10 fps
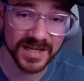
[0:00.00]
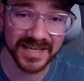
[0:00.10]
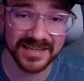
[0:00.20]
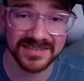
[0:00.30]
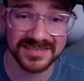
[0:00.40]

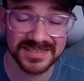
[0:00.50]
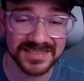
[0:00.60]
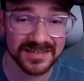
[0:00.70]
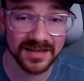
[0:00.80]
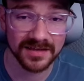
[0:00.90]
And
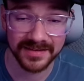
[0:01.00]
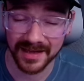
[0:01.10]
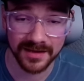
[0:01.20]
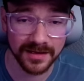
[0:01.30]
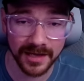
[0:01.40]

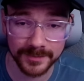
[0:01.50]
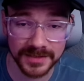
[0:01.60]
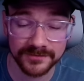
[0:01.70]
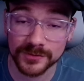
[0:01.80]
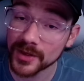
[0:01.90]
yeah, I
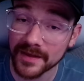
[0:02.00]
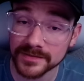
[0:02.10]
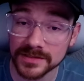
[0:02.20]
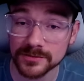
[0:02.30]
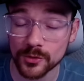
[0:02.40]
mean, if you
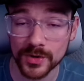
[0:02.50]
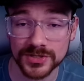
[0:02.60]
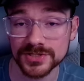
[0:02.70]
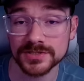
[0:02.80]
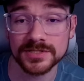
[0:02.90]
have any other
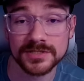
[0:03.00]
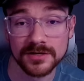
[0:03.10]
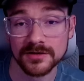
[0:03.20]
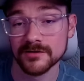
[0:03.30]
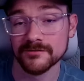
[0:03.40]
questions,
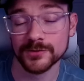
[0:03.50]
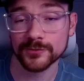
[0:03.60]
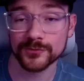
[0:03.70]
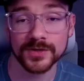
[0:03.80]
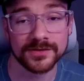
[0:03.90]

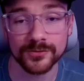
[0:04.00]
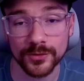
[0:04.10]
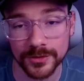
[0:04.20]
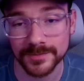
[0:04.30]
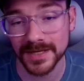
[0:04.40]
feel free to
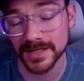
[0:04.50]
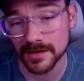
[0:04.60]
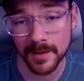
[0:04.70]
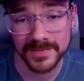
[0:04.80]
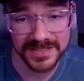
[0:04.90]
throw them in the
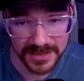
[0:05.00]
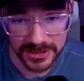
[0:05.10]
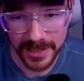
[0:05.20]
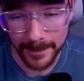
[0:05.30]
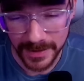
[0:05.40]
comment
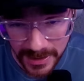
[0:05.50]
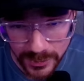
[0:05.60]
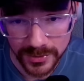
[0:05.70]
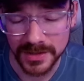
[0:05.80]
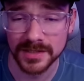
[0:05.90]
section down
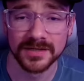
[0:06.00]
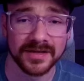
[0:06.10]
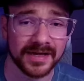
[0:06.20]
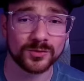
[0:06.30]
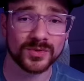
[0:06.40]
below.
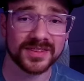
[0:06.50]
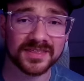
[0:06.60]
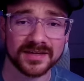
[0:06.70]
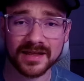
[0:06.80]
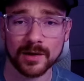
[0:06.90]
And with
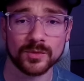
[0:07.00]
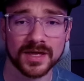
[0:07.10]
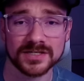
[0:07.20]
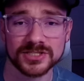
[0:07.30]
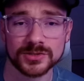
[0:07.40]
that, I will
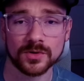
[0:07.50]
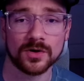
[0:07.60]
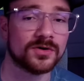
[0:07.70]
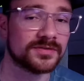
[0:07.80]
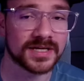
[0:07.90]
catch you
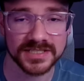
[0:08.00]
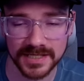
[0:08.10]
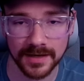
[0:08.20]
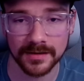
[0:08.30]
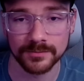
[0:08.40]
all next
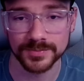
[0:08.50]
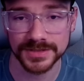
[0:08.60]
time.